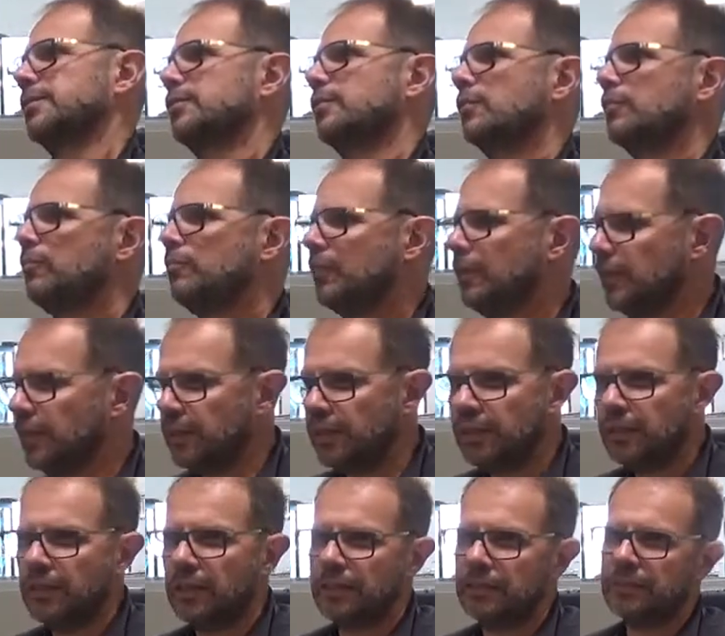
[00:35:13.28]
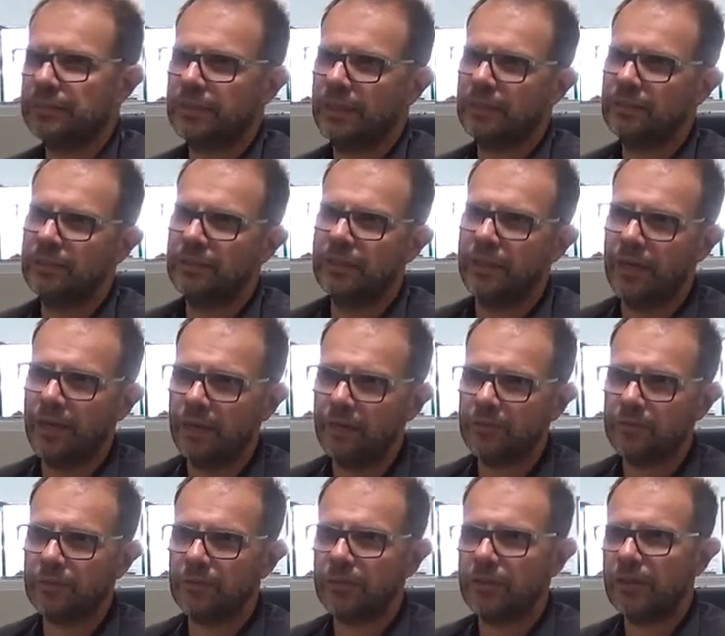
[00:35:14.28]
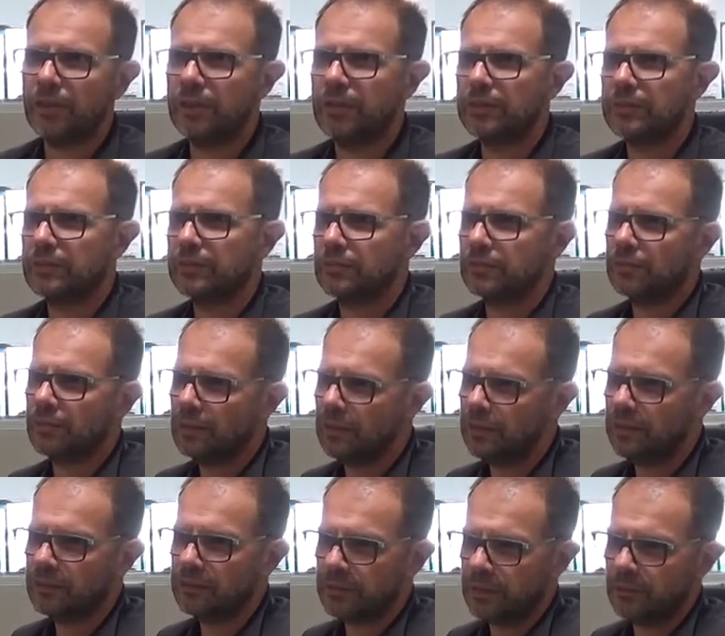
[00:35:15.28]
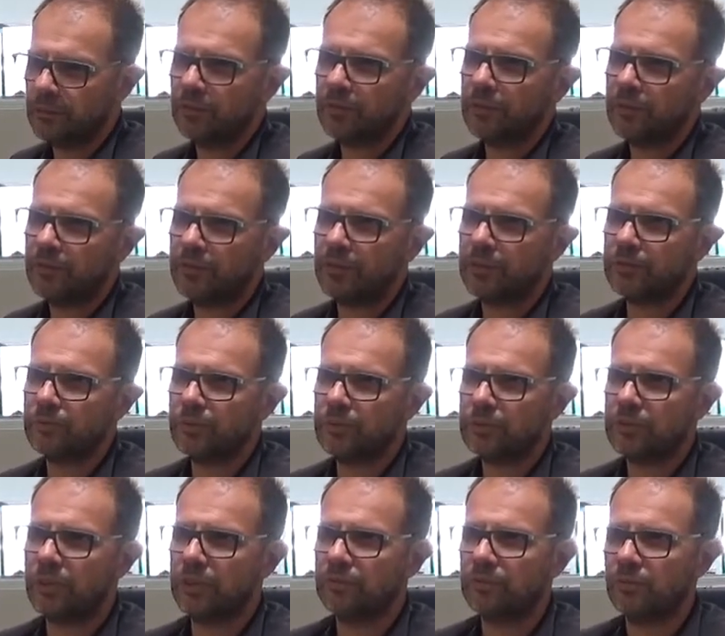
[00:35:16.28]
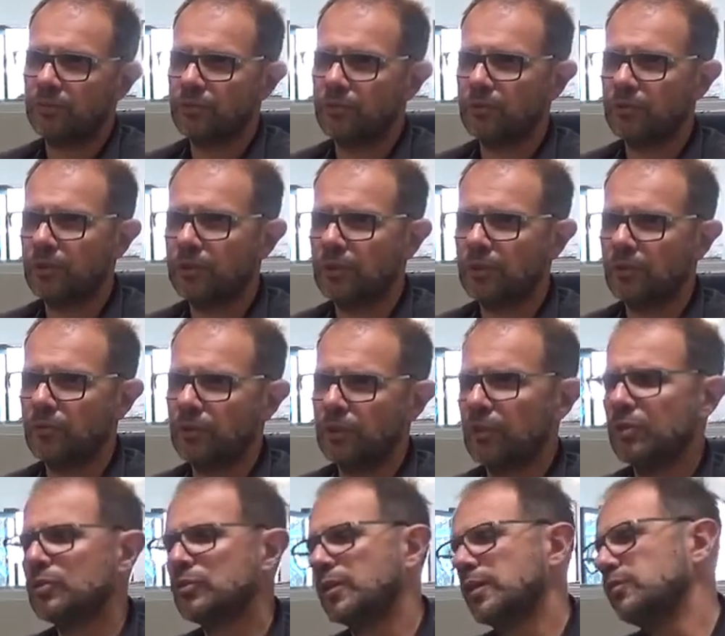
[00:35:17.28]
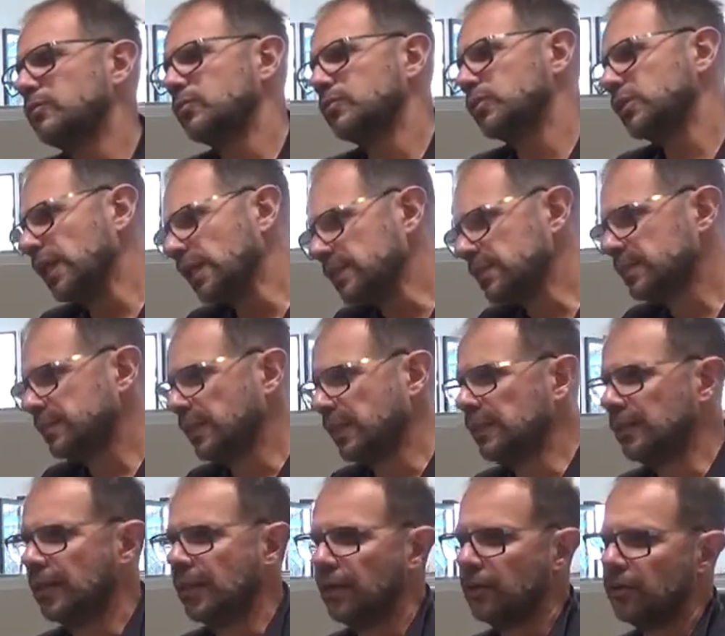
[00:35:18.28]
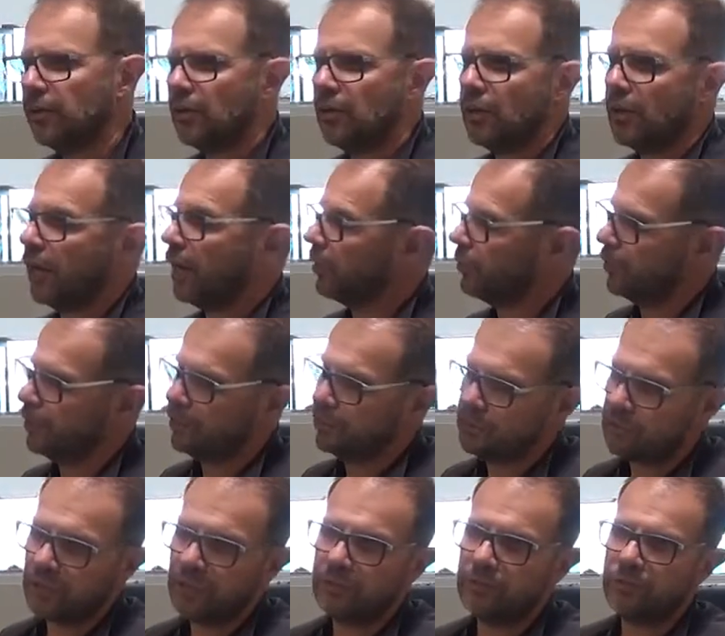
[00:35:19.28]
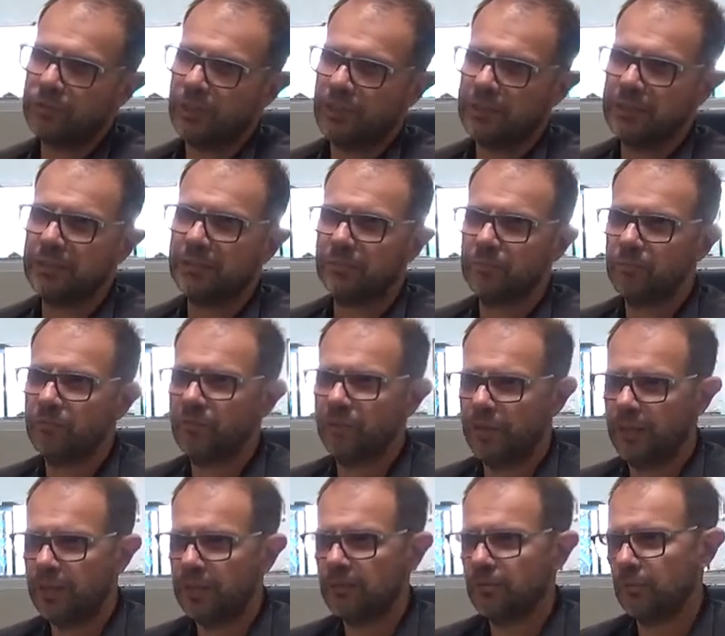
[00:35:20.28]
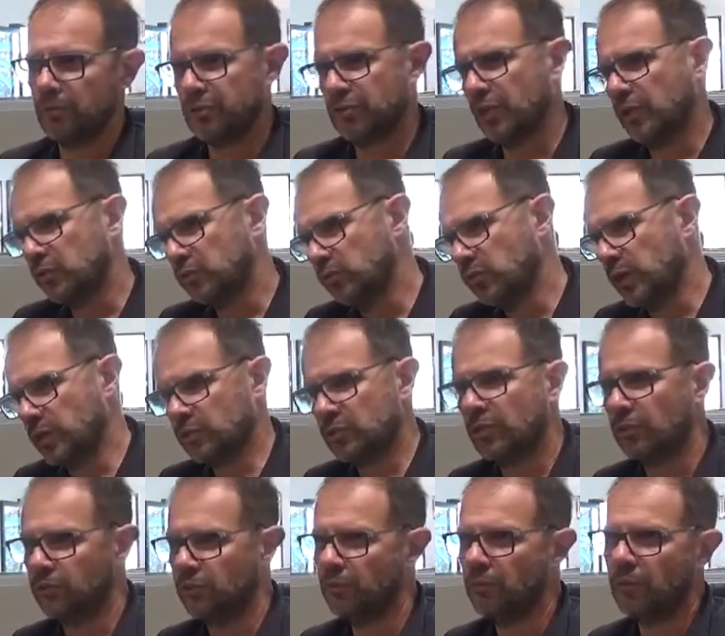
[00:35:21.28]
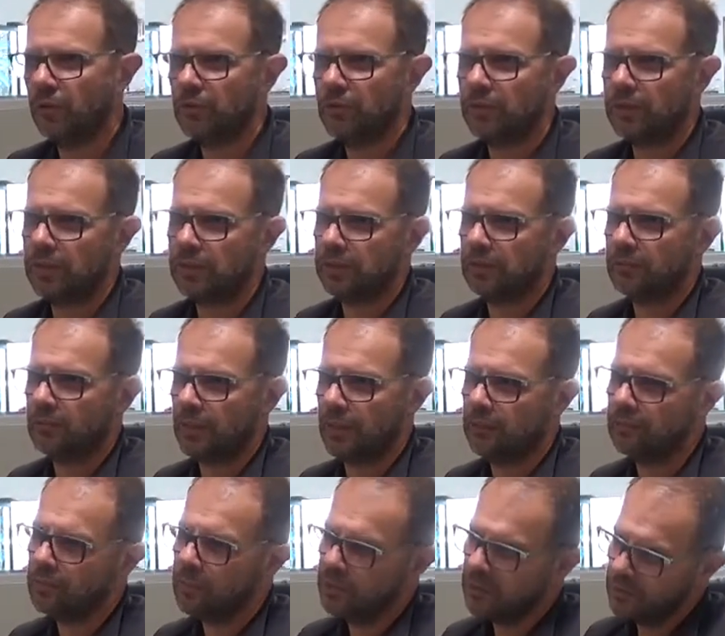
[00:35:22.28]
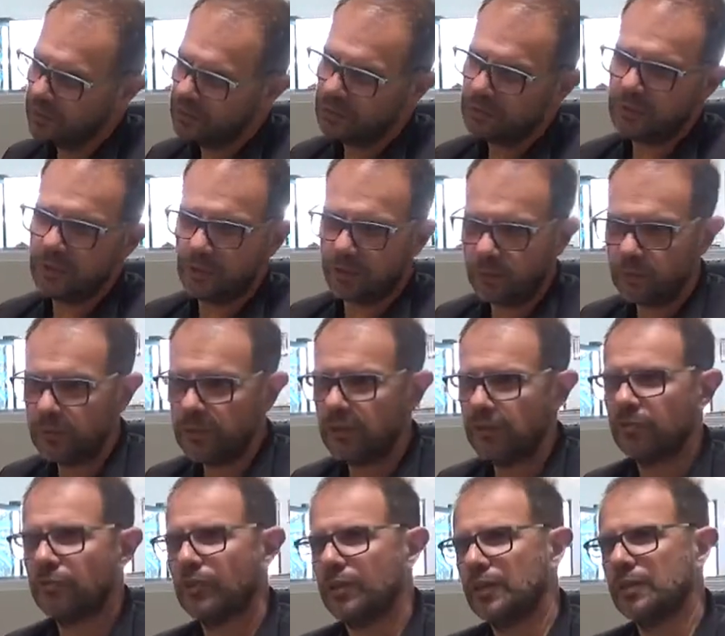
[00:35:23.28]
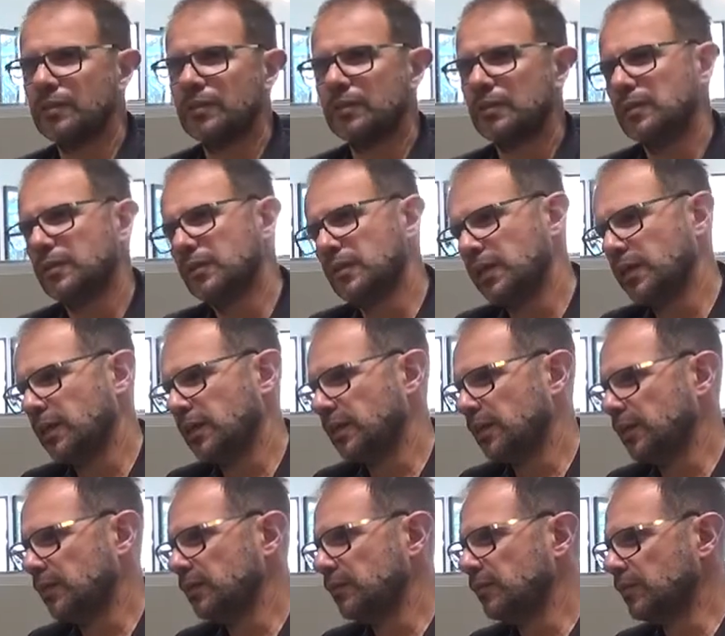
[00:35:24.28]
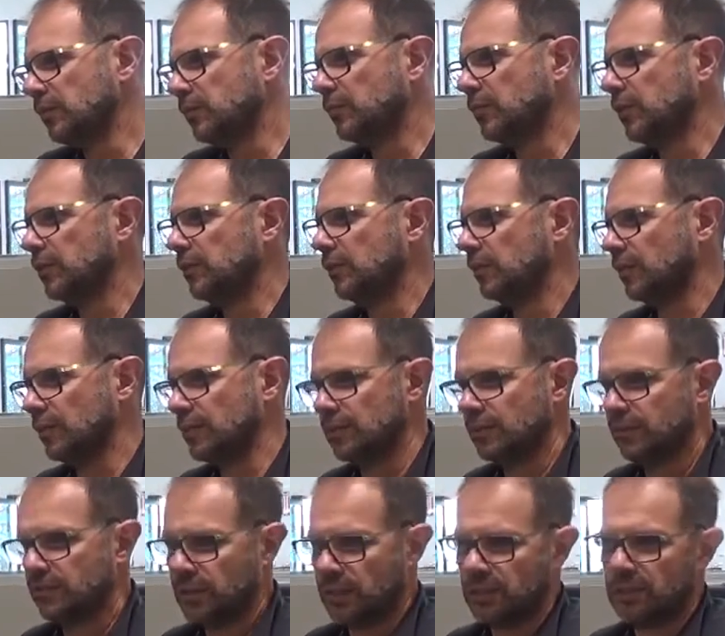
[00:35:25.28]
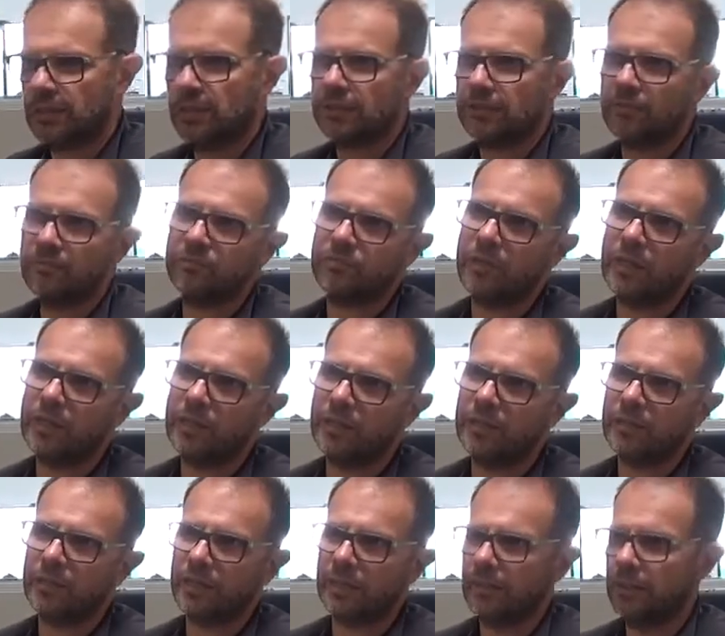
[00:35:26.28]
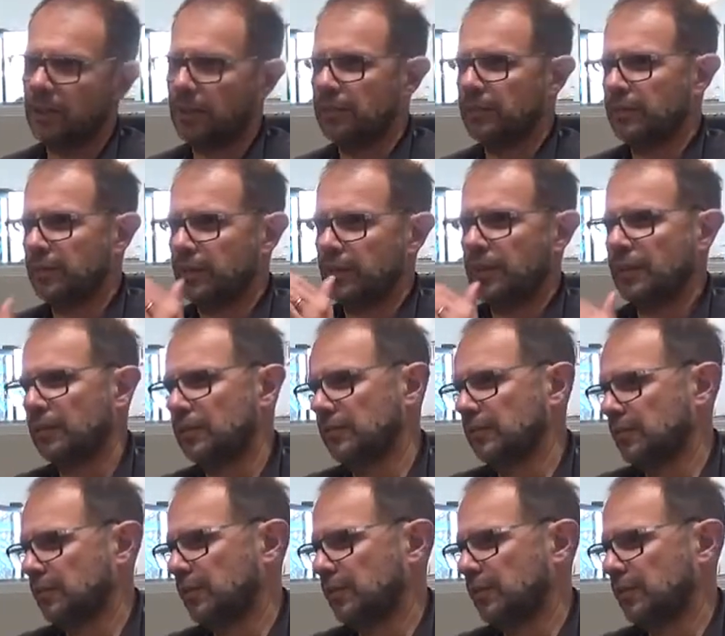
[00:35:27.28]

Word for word: sort of fitting in and standing out. It's really some of the things we try to do. You know, we don't try to just stand out, and we don't try to just fit in. We try to actually do both at the same time. You know, with different uh, different degrees of success and failure, and and and,